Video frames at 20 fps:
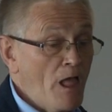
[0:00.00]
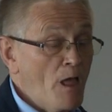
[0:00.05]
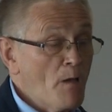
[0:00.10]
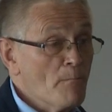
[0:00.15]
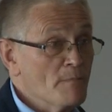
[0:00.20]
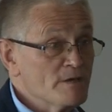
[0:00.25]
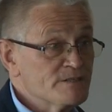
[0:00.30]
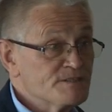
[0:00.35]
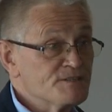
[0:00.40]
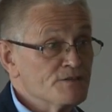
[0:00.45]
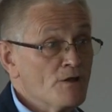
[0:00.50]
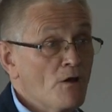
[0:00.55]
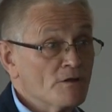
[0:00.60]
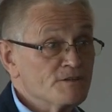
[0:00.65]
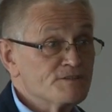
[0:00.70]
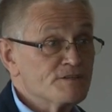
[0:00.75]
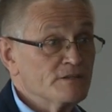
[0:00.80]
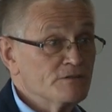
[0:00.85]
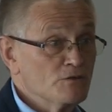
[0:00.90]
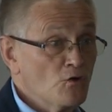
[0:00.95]
must
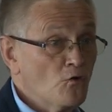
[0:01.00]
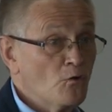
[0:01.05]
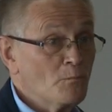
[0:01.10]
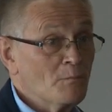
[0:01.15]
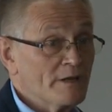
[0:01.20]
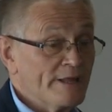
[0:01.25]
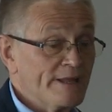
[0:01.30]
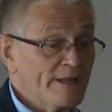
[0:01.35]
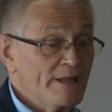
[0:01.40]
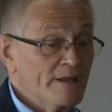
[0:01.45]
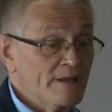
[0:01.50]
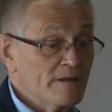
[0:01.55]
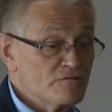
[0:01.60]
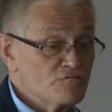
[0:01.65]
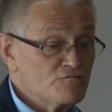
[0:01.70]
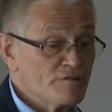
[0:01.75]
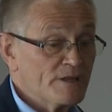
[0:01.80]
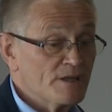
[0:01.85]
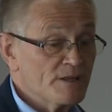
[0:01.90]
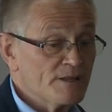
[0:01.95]
not normally
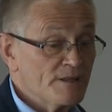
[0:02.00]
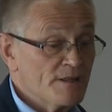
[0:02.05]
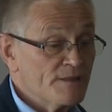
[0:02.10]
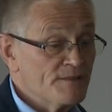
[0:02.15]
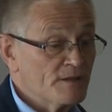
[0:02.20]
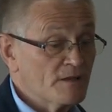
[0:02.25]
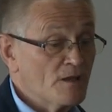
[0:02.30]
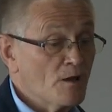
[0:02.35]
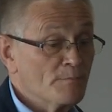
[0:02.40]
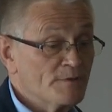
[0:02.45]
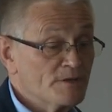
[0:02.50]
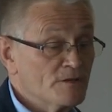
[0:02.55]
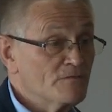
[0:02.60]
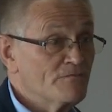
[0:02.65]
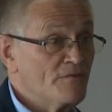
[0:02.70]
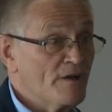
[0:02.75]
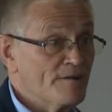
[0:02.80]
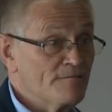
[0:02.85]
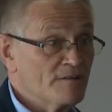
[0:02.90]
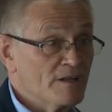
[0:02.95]
trigger the communal
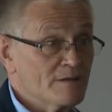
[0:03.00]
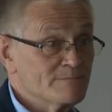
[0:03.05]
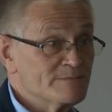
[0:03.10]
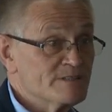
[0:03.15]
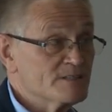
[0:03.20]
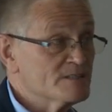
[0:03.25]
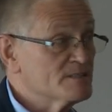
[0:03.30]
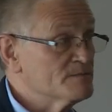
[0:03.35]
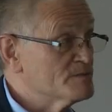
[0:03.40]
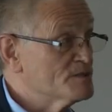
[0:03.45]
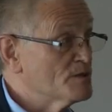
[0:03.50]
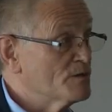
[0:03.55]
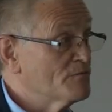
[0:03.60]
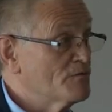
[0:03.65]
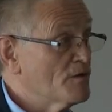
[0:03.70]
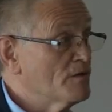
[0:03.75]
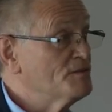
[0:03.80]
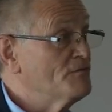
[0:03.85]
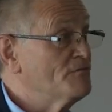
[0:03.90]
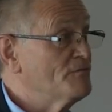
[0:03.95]
fire alarm system. So you've
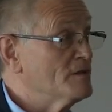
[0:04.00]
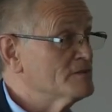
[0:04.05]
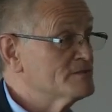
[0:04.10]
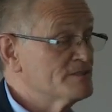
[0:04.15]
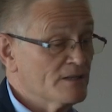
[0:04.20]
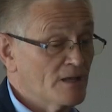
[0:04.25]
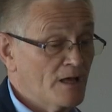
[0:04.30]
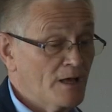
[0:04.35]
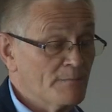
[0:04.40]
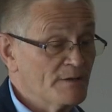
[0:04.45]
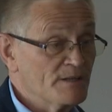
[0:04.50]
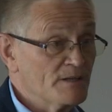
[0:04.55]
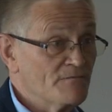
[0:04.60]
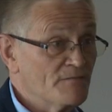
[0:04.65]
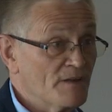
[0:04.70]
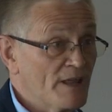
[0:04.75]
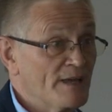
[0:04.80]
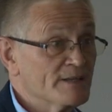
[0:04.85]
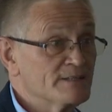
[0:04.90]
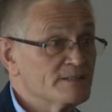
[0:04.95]
got a false alarm in a
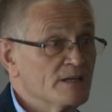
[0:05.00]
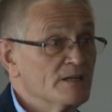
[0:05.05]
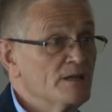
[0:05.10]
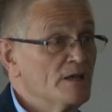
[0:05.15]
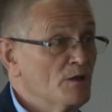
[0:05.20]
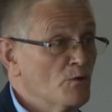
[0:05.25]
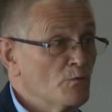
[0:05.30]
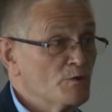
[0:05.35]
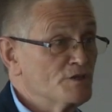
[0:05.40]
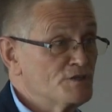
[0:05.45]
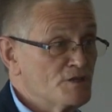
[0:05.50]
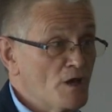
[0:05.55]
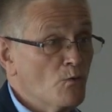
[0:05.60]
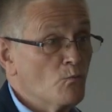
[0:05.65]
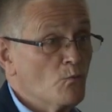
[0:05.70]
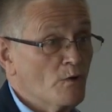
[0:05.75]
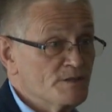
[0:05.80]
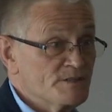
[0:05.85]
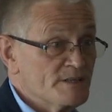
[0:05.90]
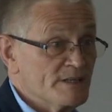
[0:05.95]
flat, you don't
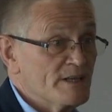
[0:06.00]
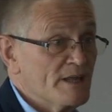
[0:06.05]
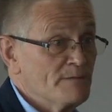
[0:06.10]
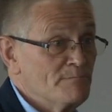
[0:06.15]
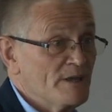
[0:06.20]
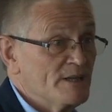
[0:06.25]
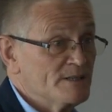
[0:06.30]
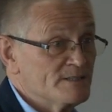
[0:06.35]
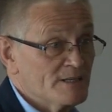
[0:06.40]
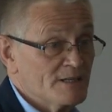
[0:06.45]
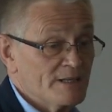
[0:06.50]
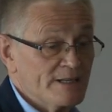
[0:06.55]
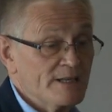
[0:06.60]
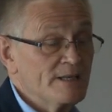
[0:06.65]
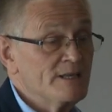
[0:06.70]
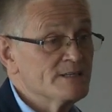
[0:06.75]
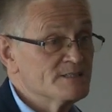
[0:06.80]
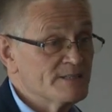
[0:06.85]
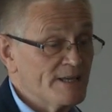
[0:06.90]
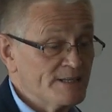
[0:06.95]
want it immediately
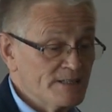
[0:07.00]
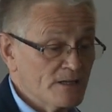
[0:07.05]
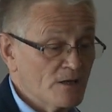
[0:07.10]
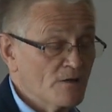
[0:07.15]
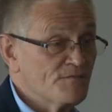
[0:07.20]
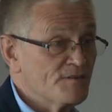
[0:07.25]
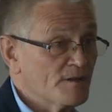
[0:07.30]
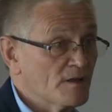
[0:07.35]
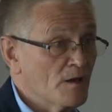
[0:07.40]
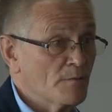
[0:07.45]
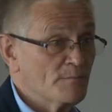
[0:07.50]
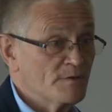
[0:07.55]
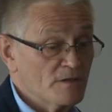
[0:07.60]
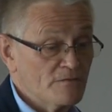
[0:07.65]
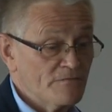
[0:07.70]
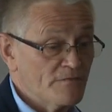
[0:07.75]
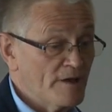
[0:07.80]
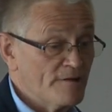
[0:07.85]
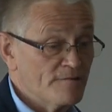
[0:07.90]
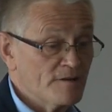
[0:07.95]
setting off the communal
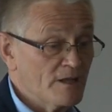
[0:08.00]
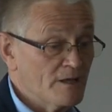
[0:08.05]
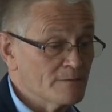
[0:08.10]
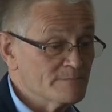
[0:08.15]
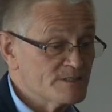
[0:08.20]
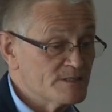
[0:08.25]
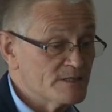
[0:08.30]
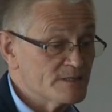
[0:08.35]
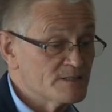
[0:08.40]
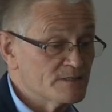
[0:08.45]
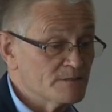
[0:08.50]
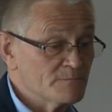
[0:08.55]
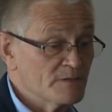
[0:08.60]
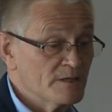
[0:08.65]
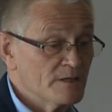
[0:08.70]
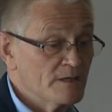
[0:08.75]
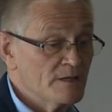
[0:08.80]
fire alarm system.